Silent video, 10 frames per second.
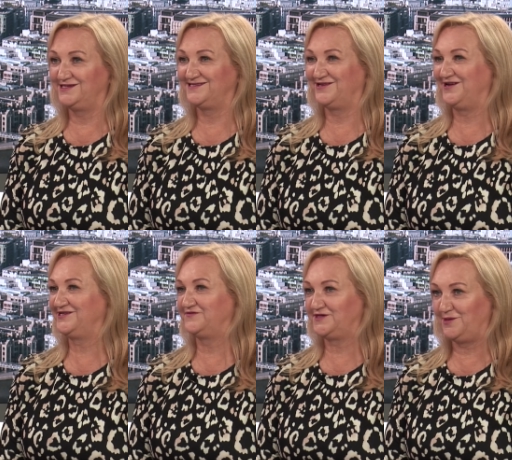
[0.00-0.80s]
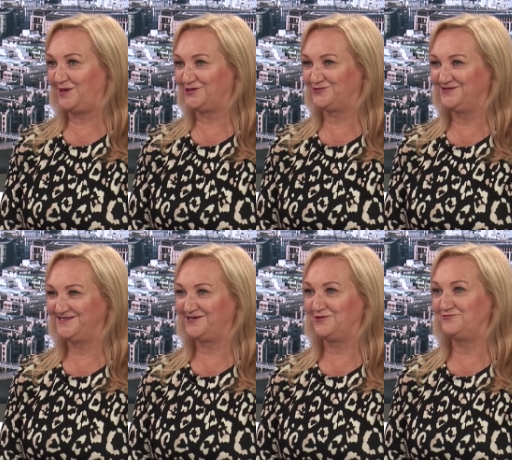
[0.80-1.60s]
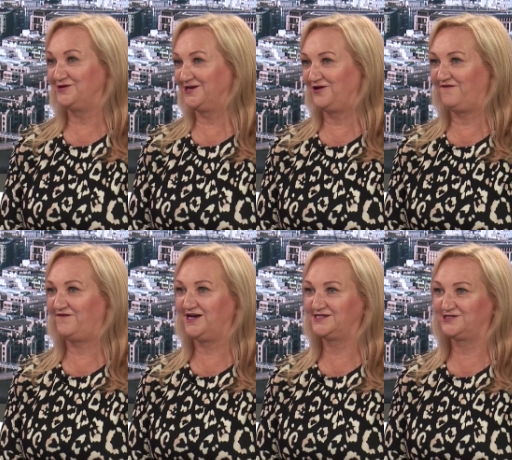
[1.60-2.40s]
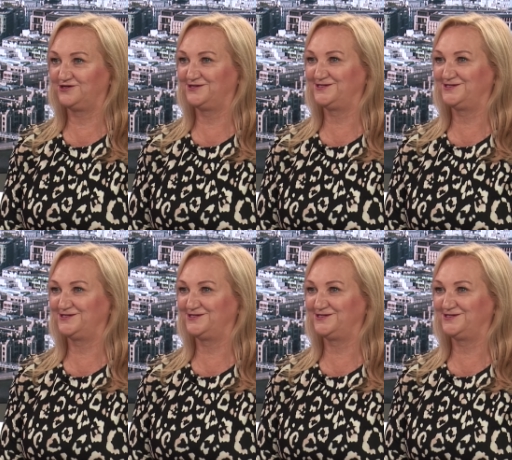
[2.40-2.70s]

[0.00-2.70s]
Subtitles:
Their end-of-day batch runs are running a lot faster,